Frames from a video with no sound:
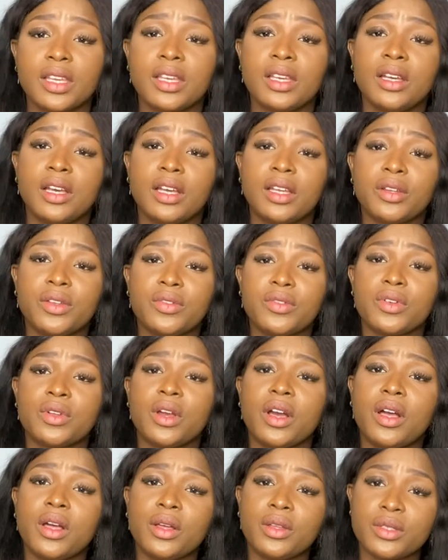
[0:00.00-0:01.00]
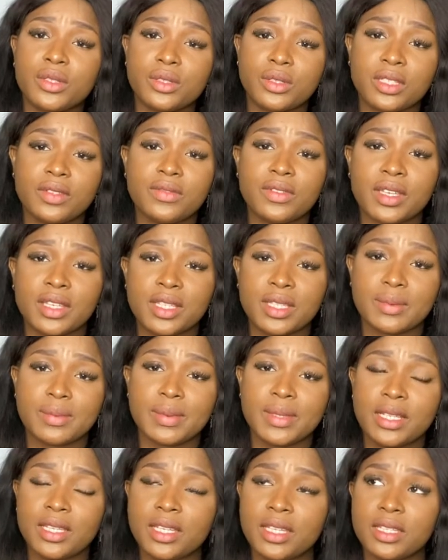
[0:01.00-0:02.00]
I don't even know how to even
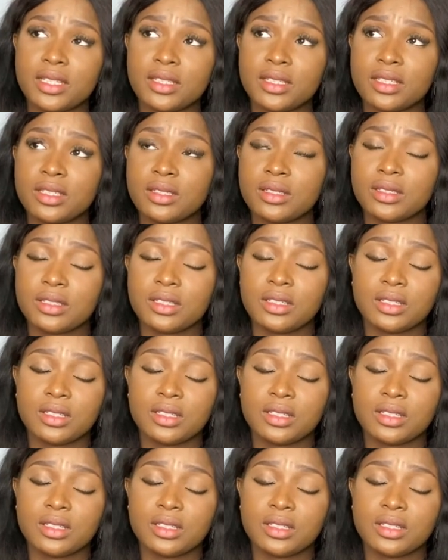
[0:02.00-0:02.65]
explain to,